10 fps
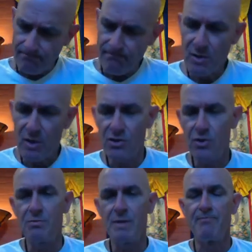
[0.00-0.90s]
Excuse
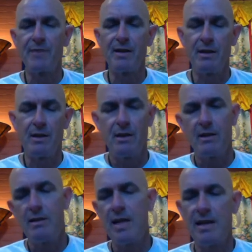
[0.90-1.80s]
me.
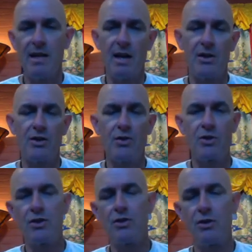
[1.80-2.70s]
Take care to
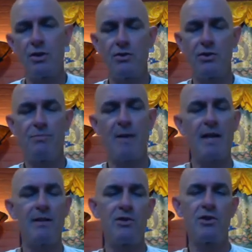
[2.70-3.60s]
ensure that your spine
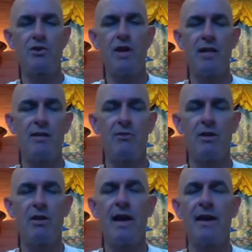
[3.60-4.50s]
is straight and
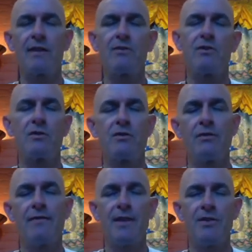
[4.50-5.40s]
relaxed. You're
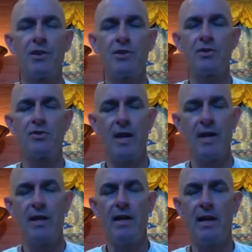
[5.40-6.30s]
facing straight
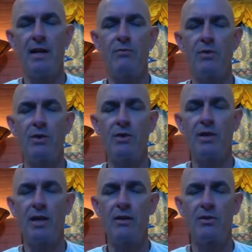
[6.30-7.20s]
ahead with your
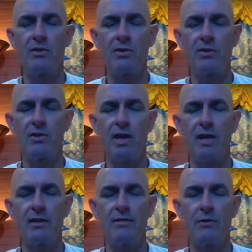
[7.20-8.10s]
head tilted
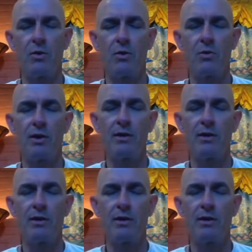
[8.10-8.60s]
slightly forward.